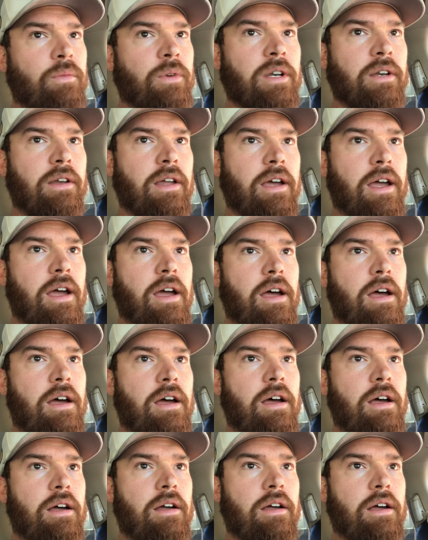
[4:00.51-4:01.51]
when
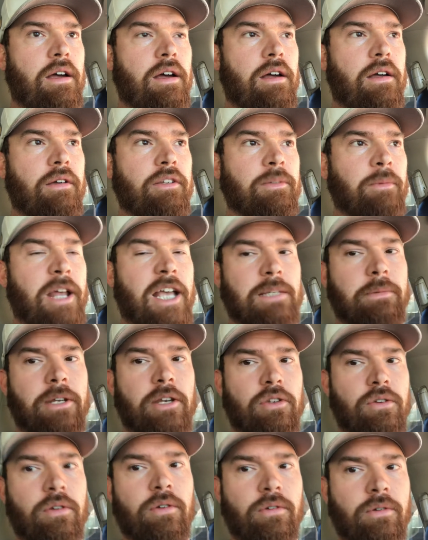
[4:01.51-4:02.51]
someone asked me
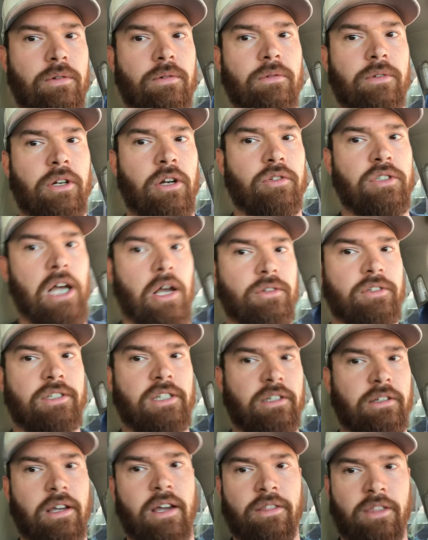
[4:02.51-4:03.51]
to do, you know,
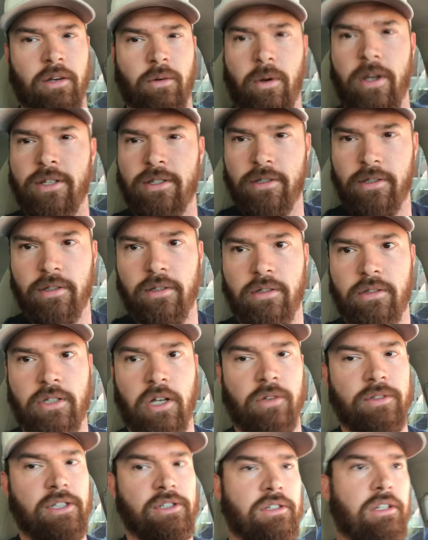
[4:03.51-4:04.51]
Chelsea, I think it was
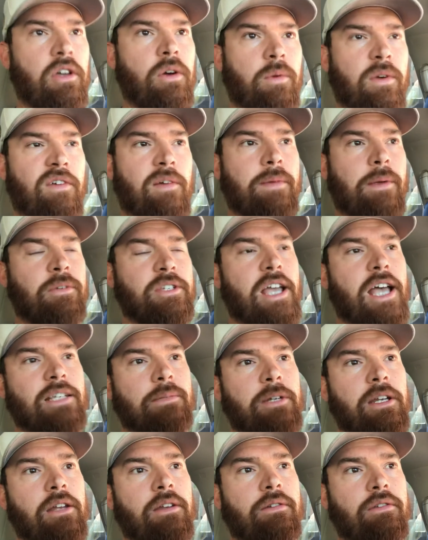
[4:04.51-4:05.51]
Chelsea Sloan, one of our members, asked
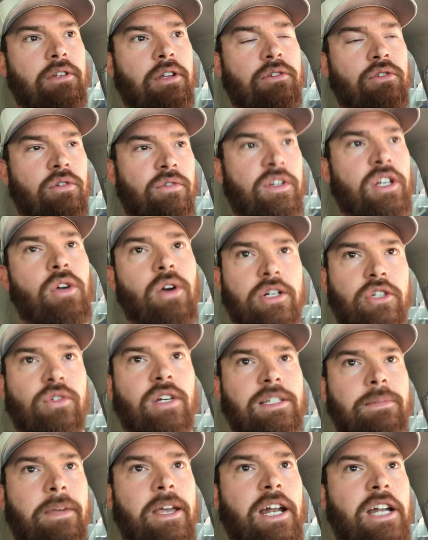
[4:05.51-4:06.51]
me to, to do a video on
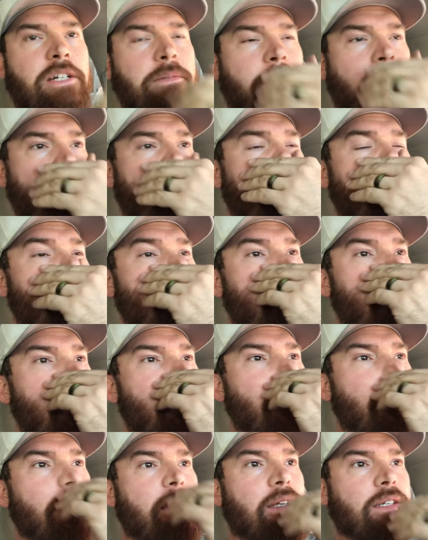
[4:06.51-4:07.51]
stress management.
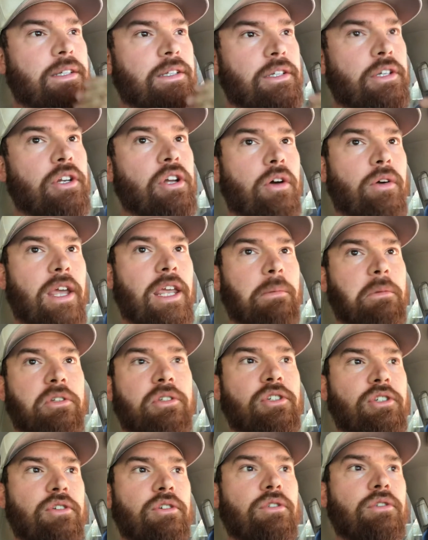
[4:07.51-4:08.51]
You know, able
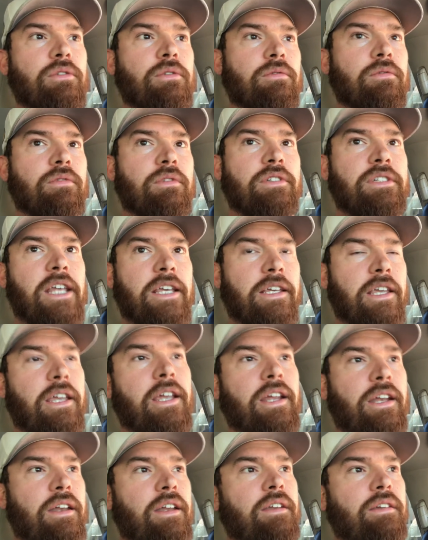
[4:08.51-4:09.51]
to dig
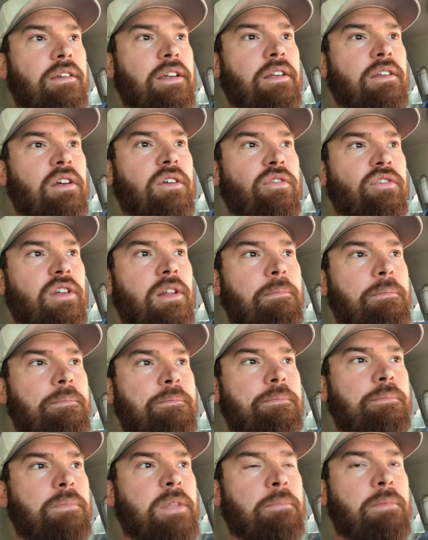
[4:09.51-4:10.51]
in and, and look for the
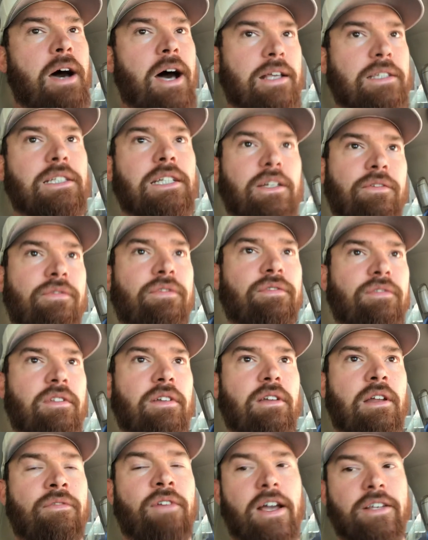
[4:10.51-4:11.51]
the positive
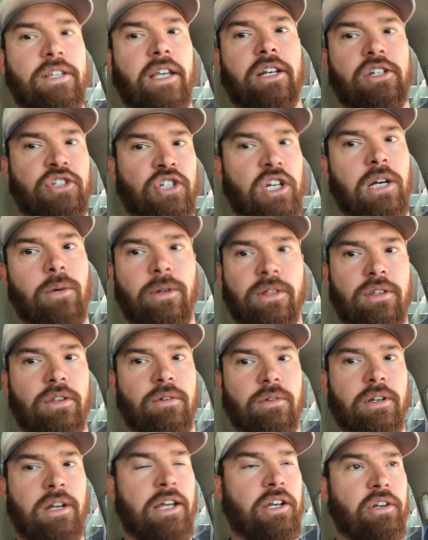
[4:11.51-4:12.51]
advice I could share with
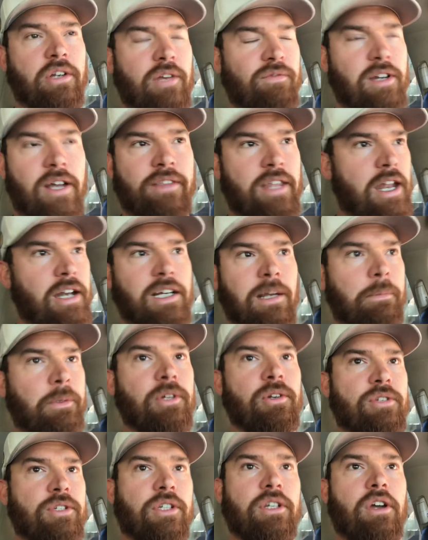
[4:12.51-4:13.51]
you. And I couldn't have done that a couple
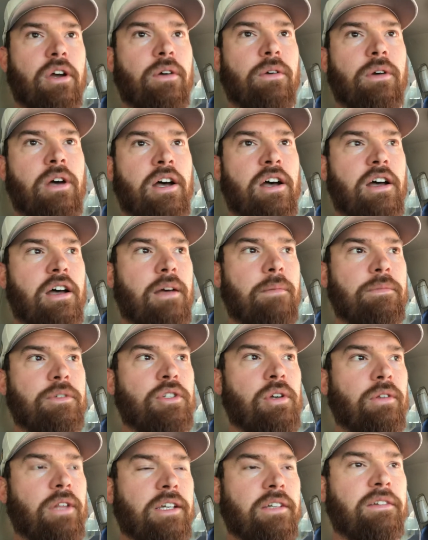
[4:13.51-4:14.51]
years ago. Um,
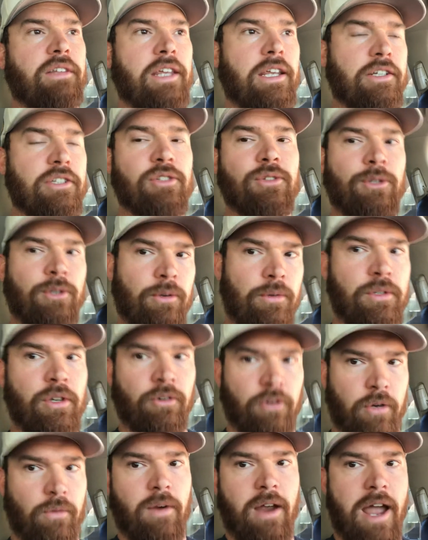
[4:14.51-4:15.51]
so like things do
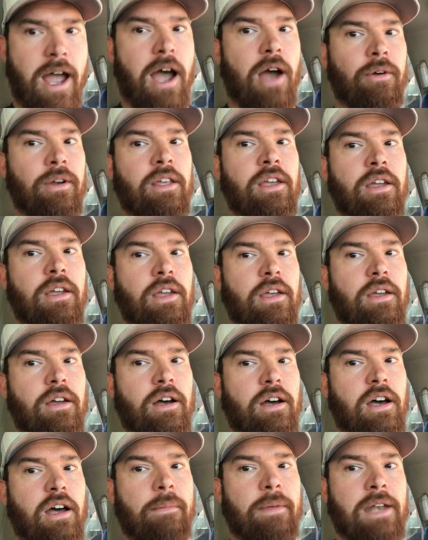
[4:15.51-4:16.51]
turn around.
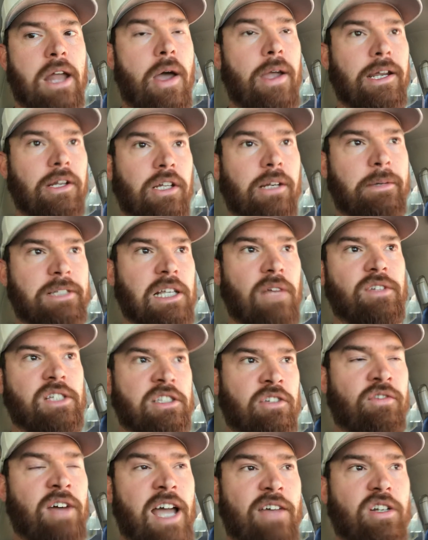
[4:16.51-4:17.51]
Um, and now I can look at myself as
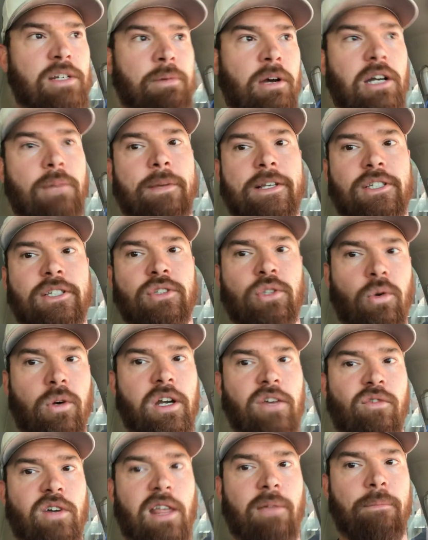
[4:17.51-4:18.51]
a survivor. It's part of my story
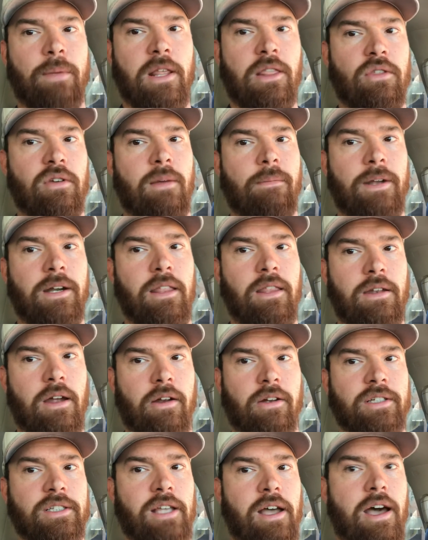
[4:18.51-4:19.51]
of what I've been through. I've been to the
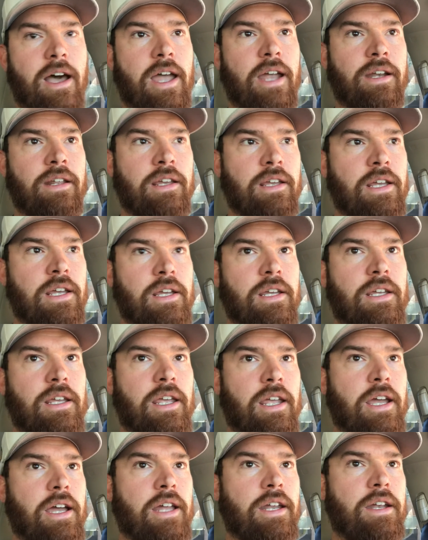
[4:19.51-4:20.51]
dark side
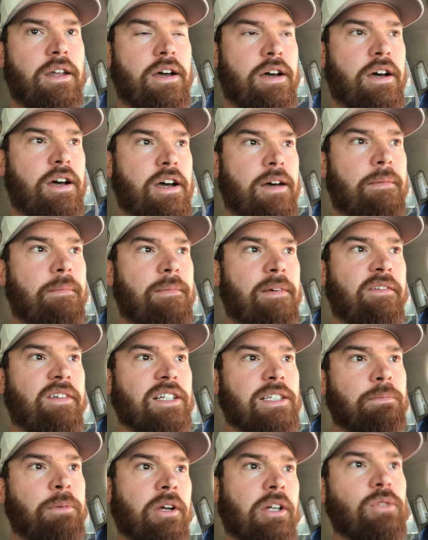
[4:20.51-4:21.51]
and um, I've
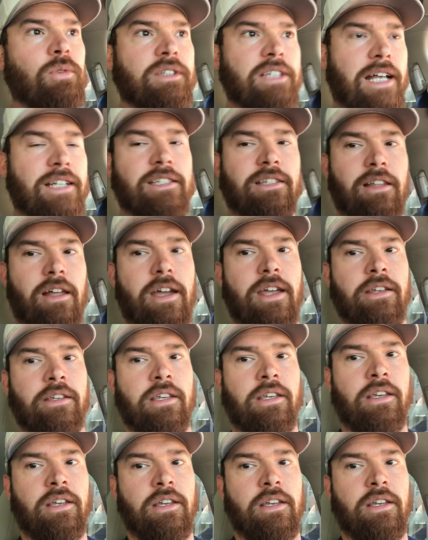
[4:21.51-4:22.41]
experienced what that's like.